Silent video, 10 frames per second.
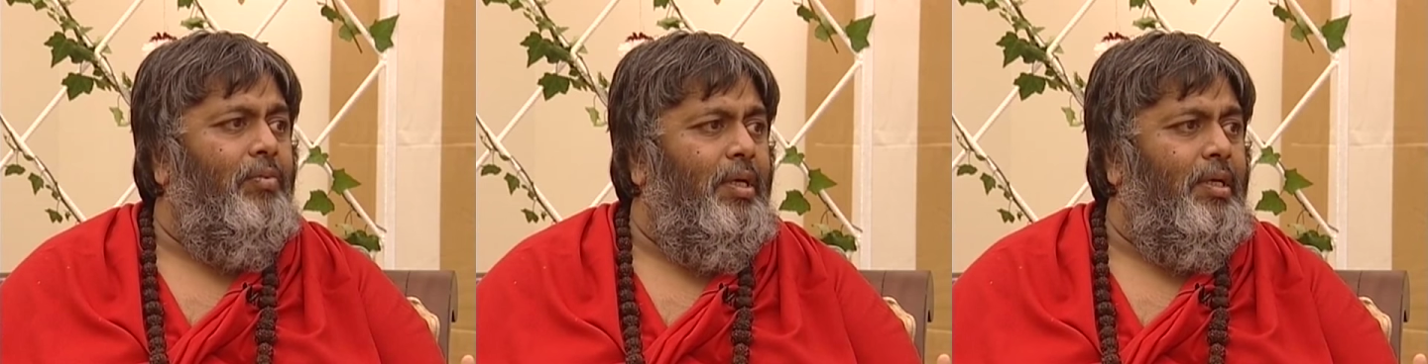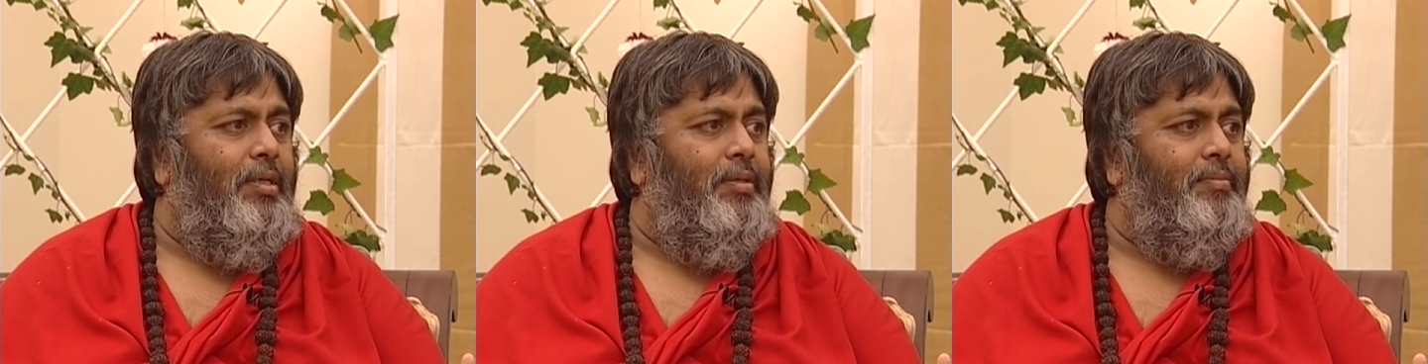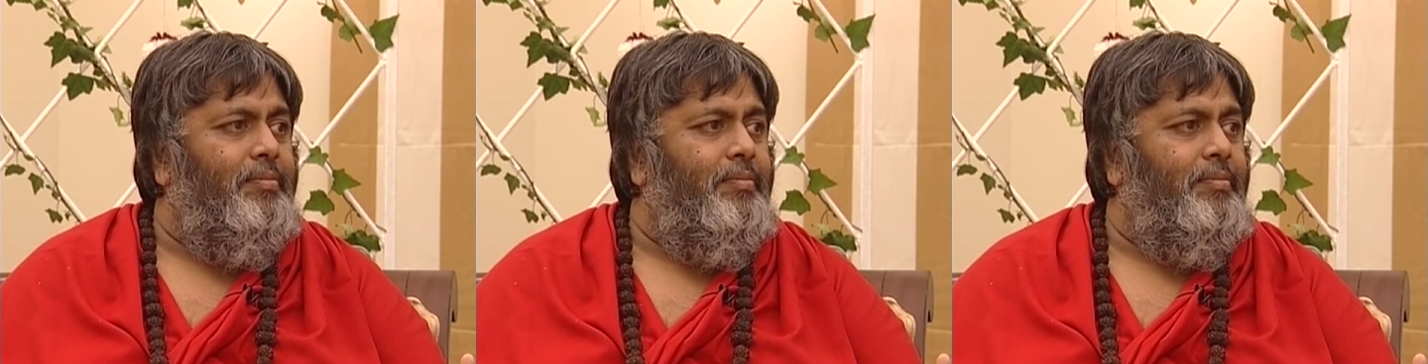aware
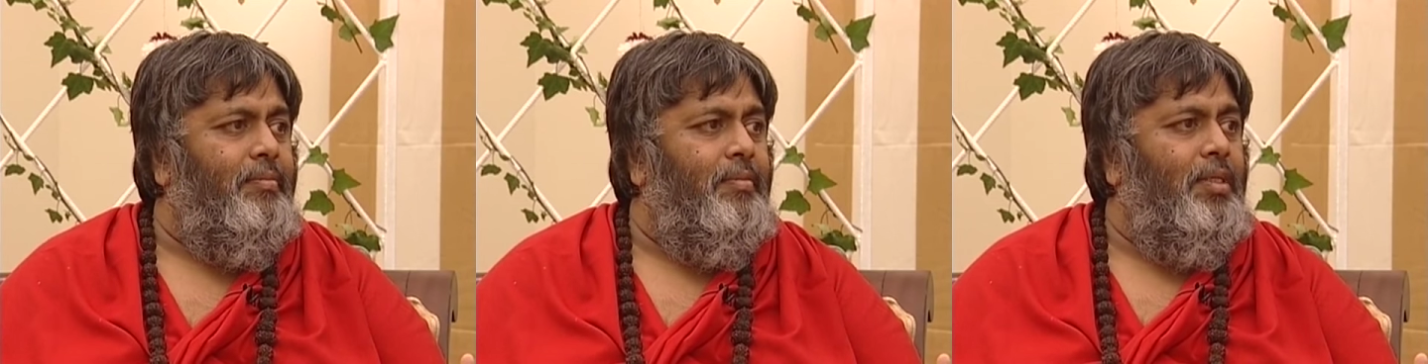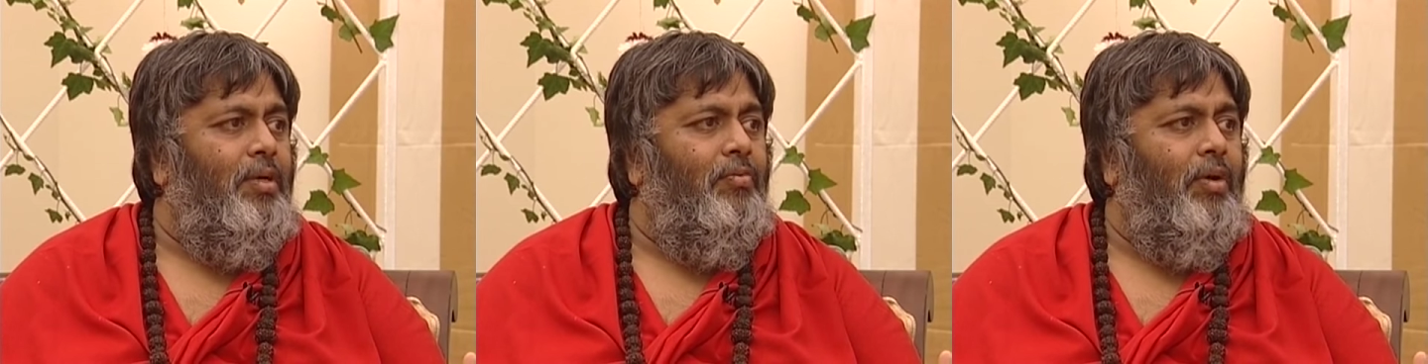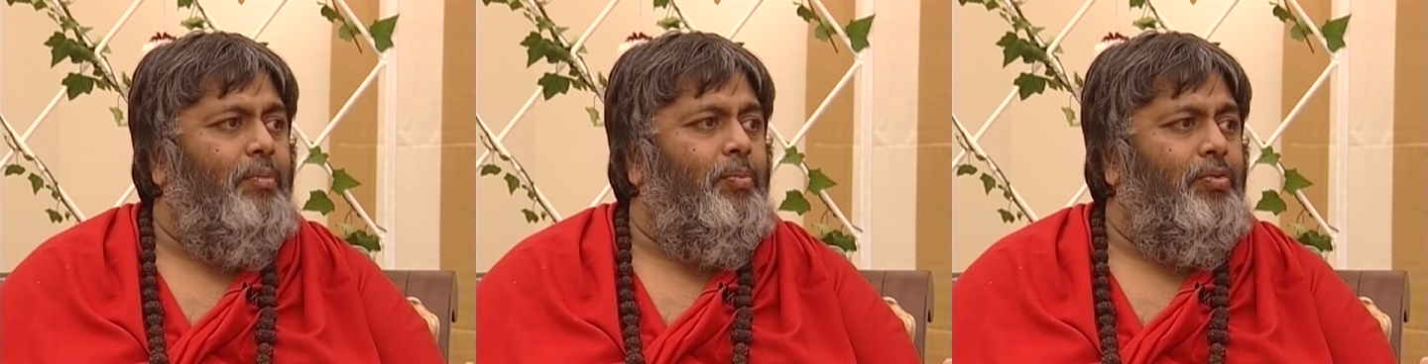
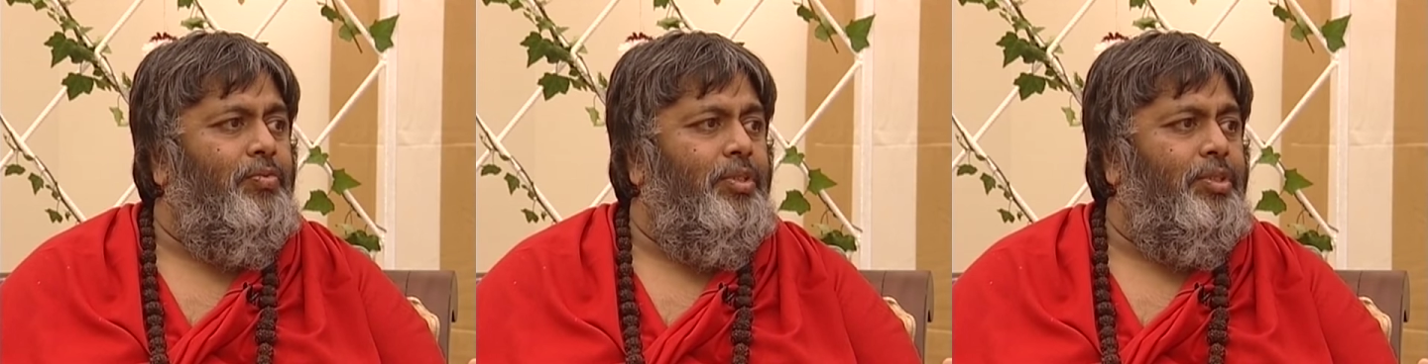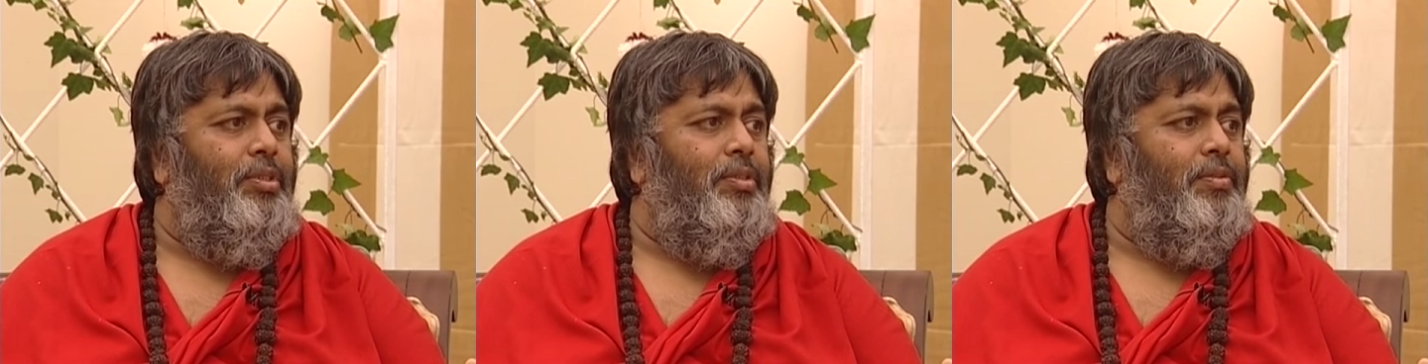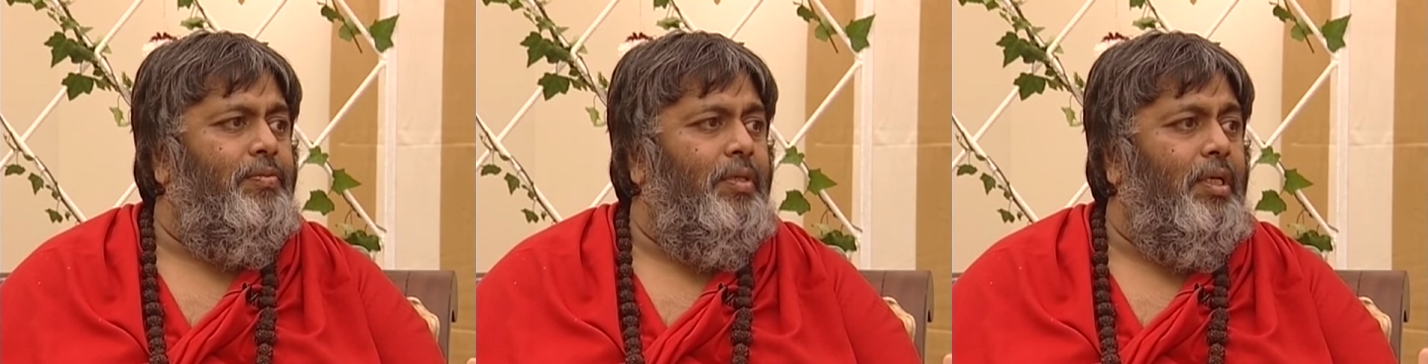what profession
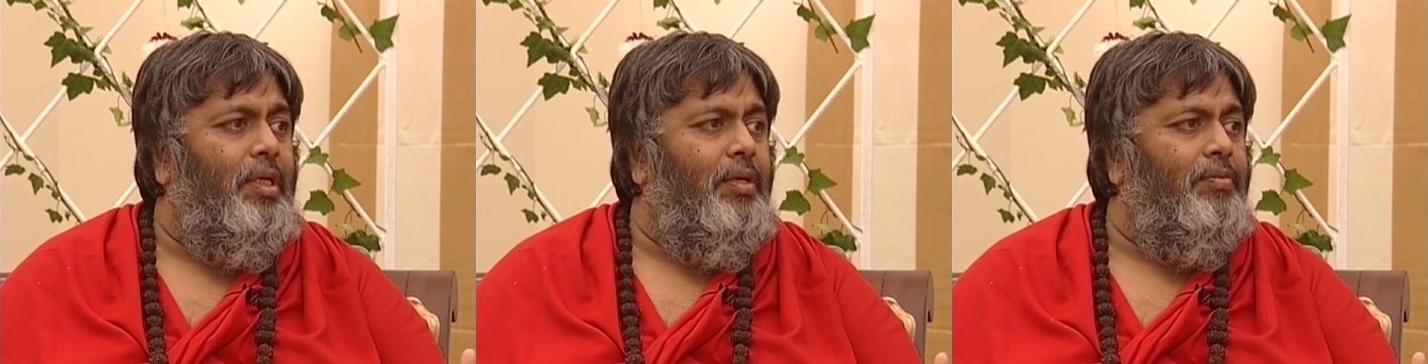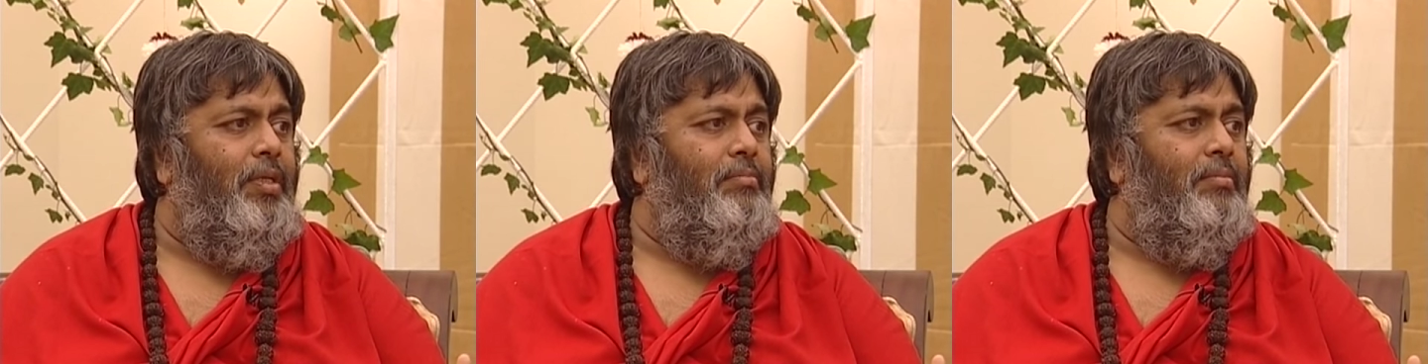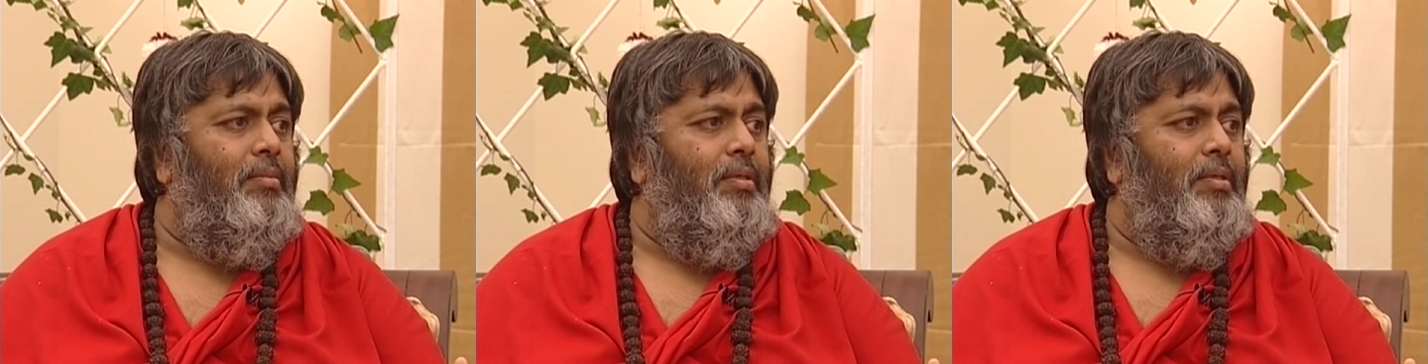will give them